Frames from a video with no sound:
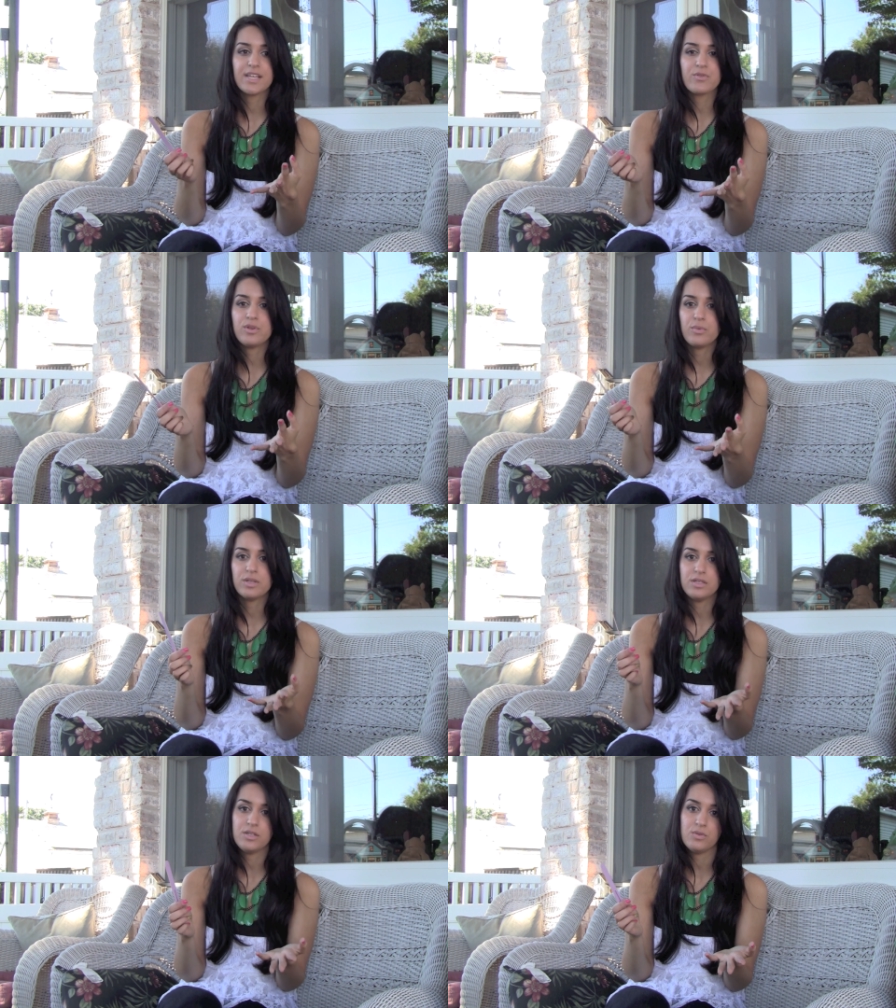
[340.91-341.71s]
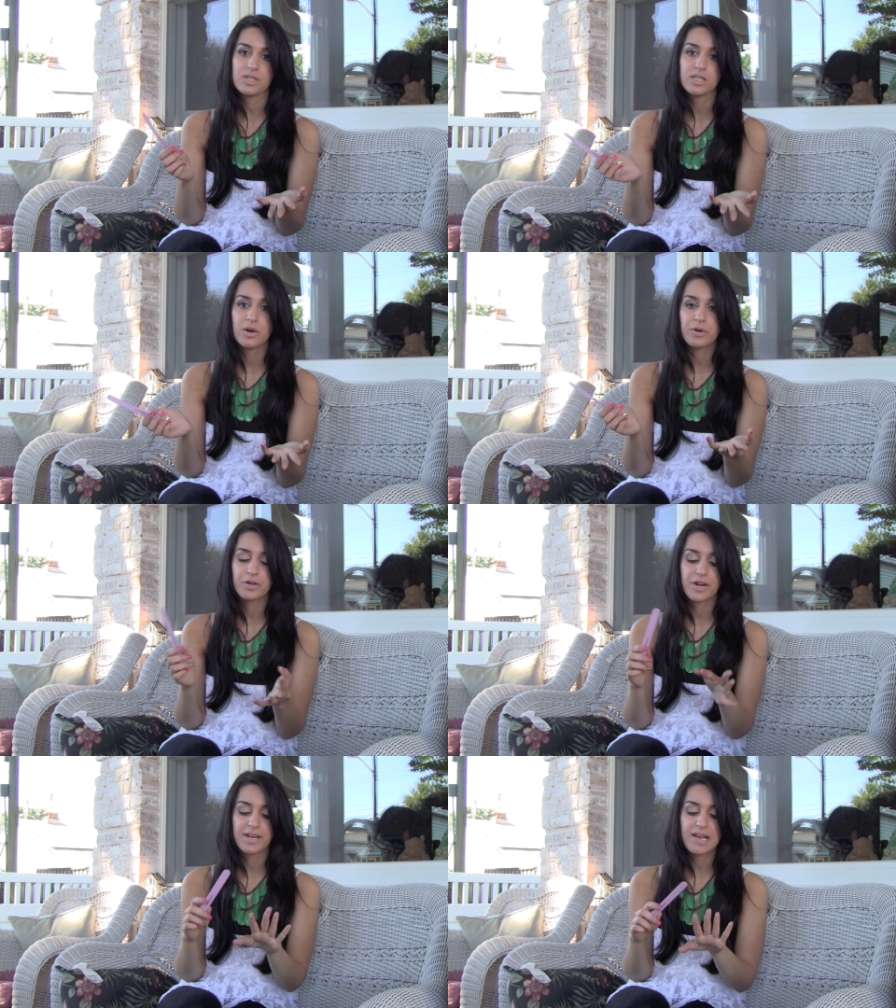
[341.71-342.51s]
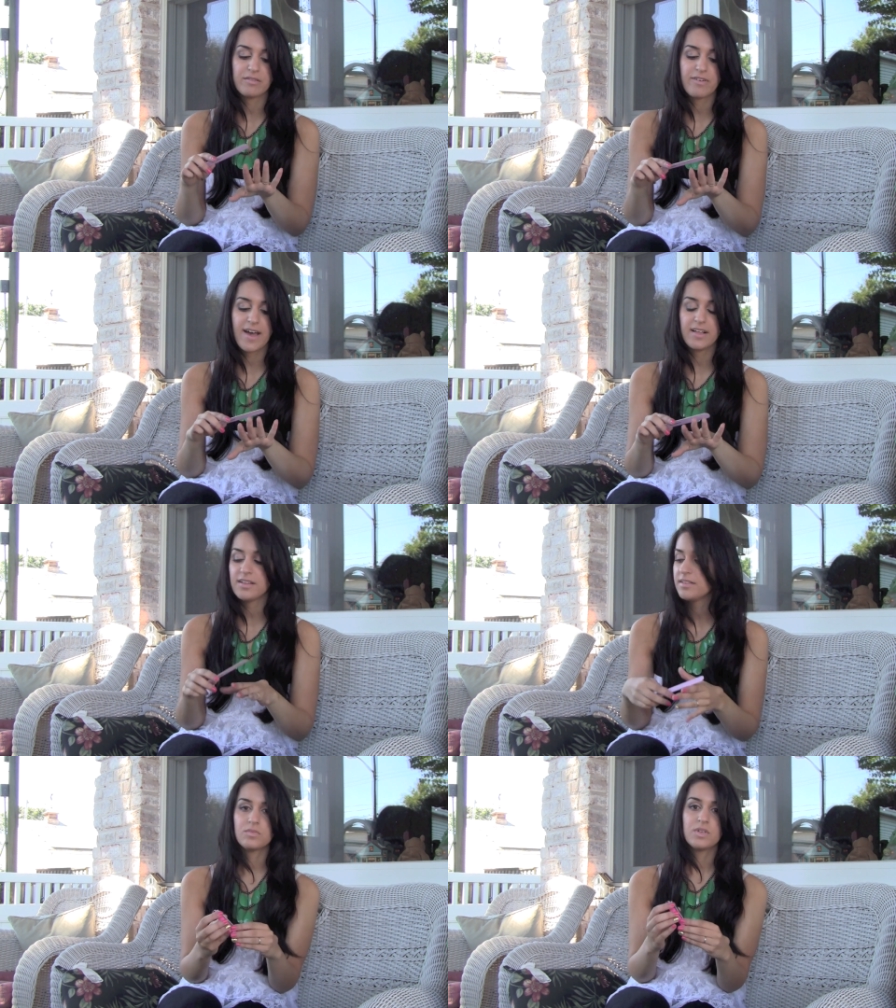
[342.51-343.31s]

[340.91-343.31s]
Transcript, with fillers: that's when you would use a lower grit nail file.